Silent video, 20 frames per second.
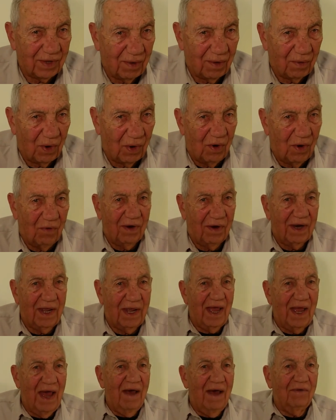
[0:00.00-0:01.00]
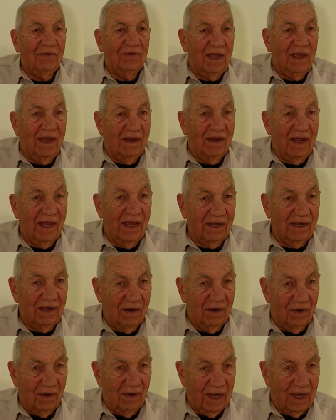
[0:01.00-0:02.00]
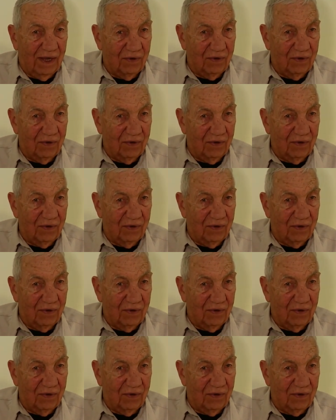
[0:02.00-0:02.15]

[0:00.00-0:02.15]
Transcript: They were already out there, like, you know,